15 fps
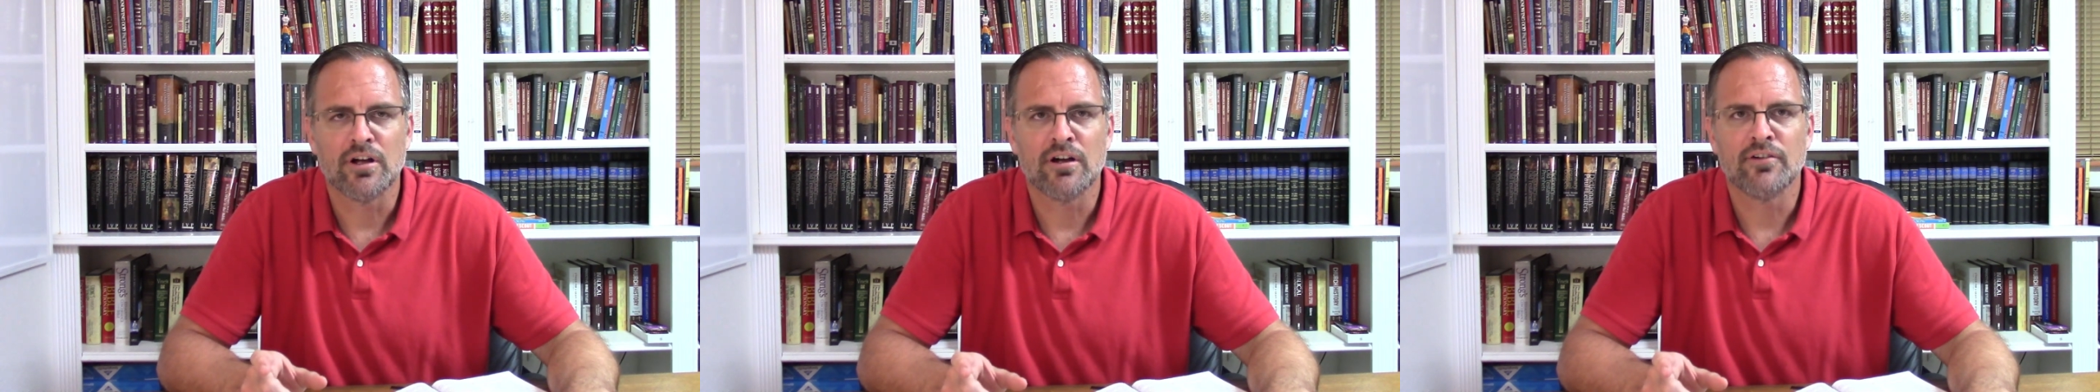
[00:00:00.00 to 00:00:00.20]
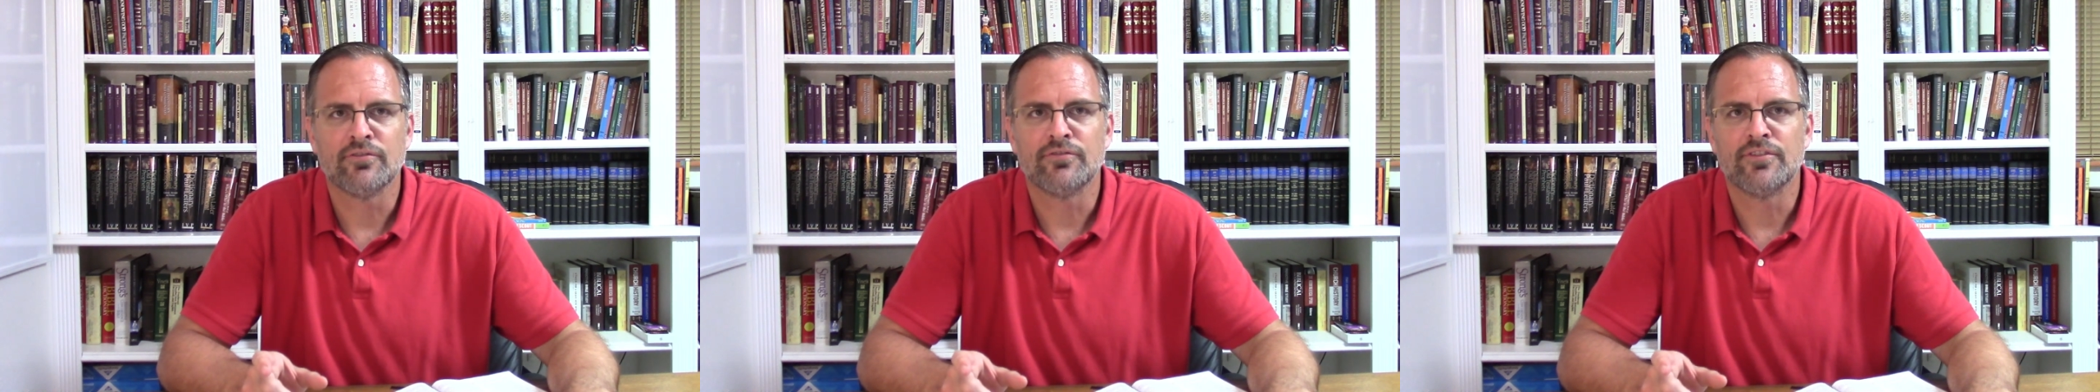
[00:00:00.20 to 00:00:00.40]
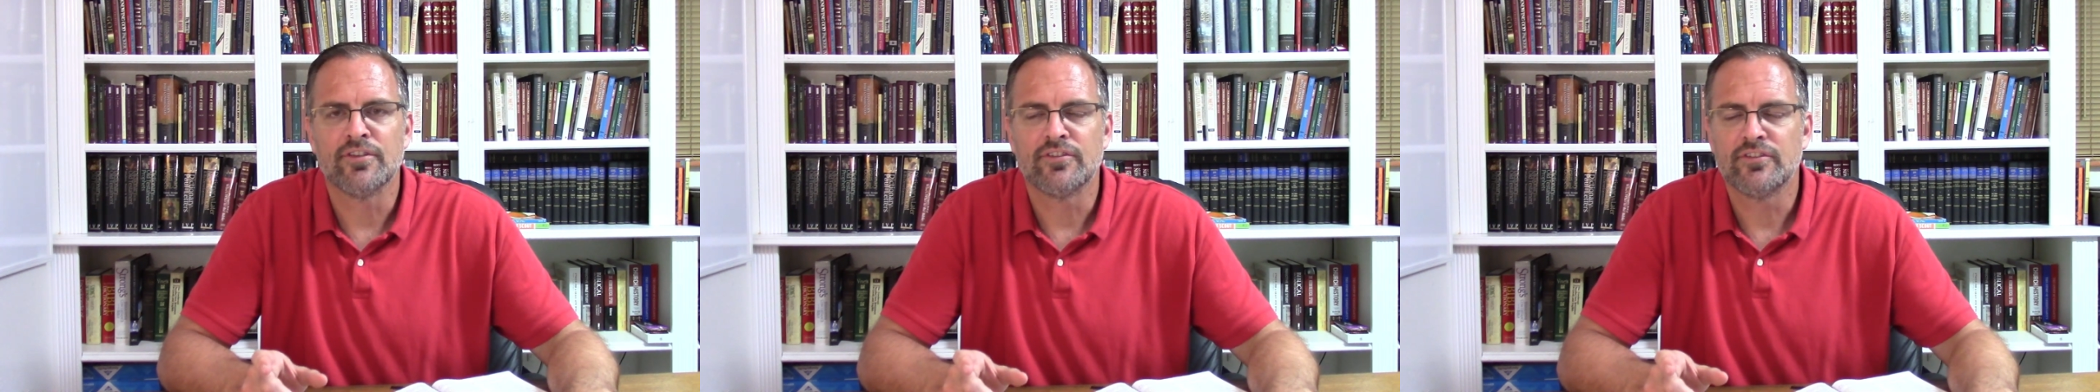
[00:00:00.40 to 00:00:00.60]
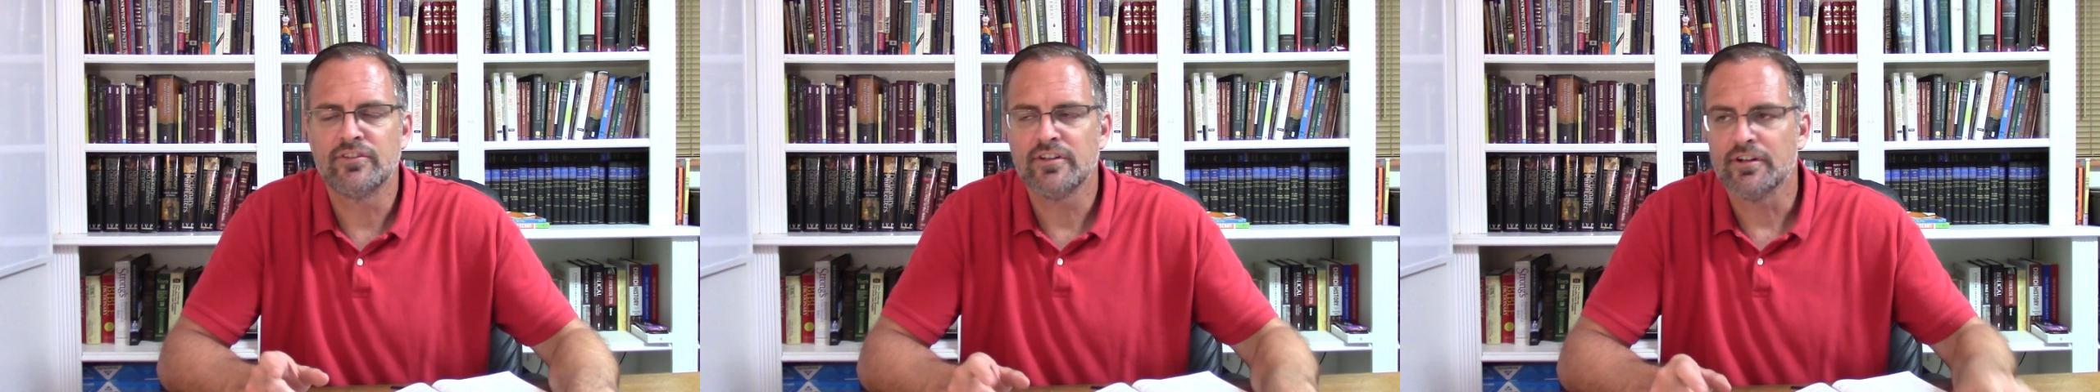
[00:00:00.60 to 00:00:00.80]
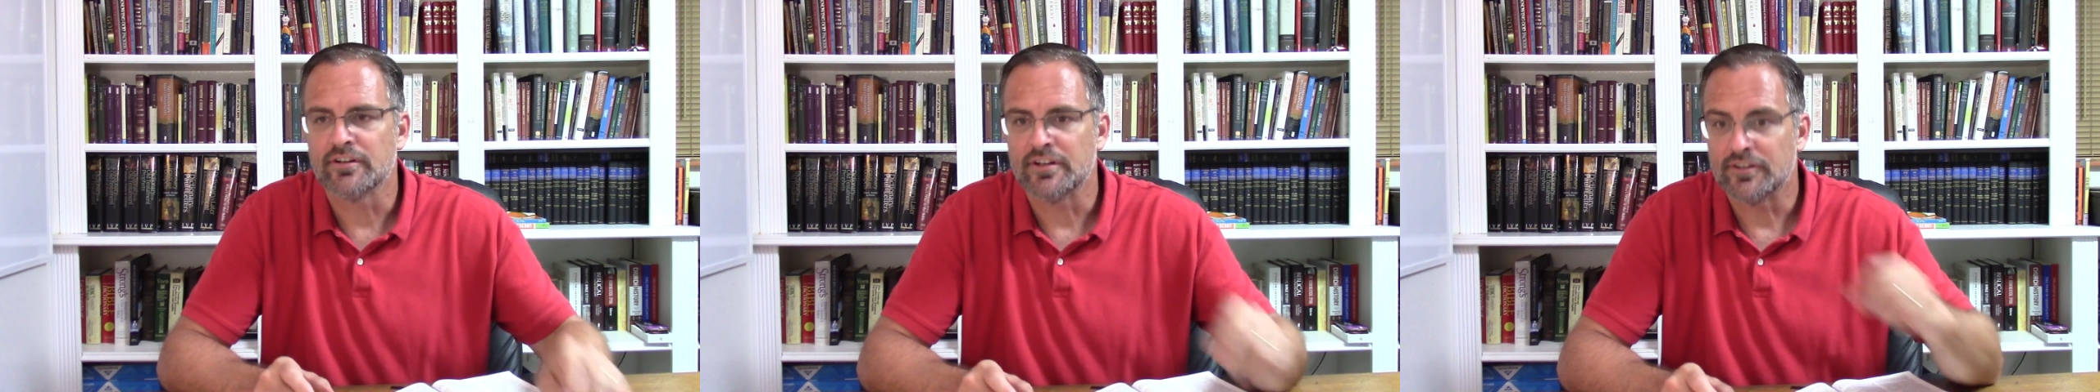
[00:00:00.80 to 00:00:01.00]
of this
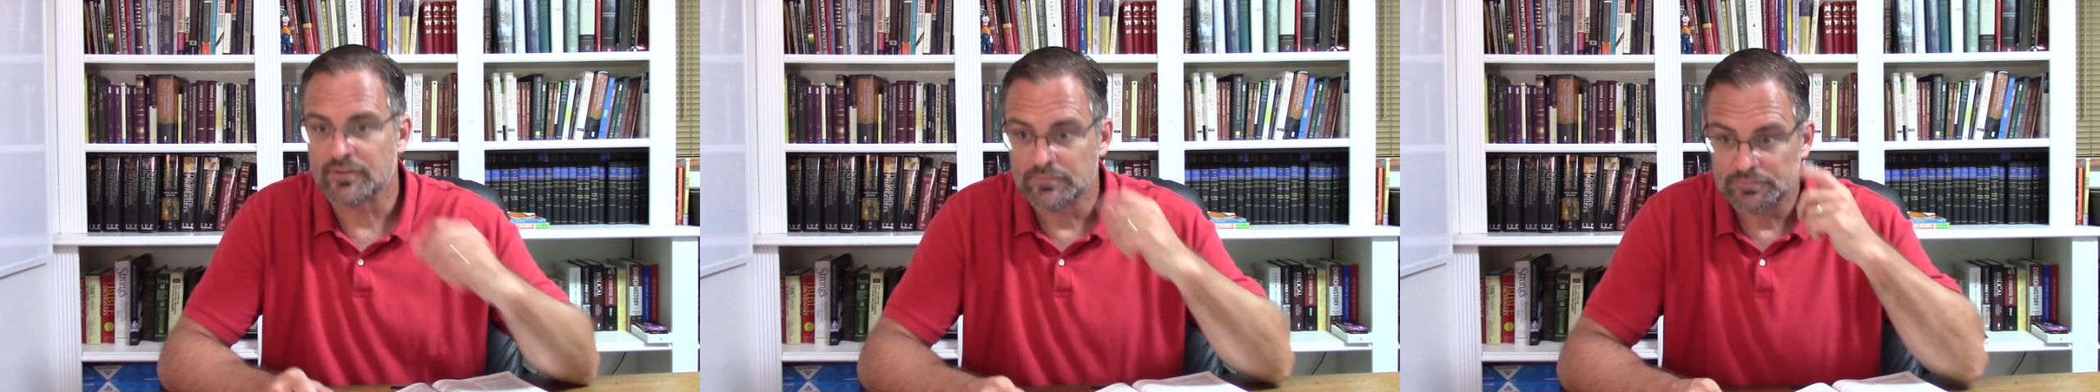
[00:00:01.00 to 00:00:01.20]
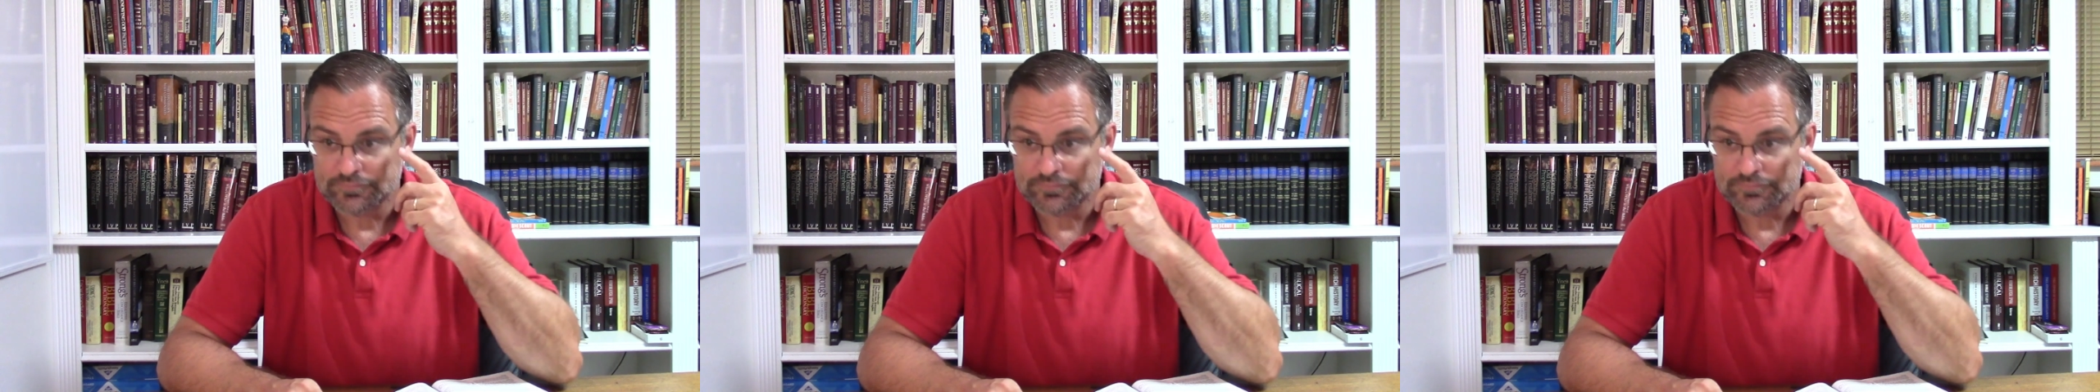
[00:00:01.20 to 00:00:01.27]
series,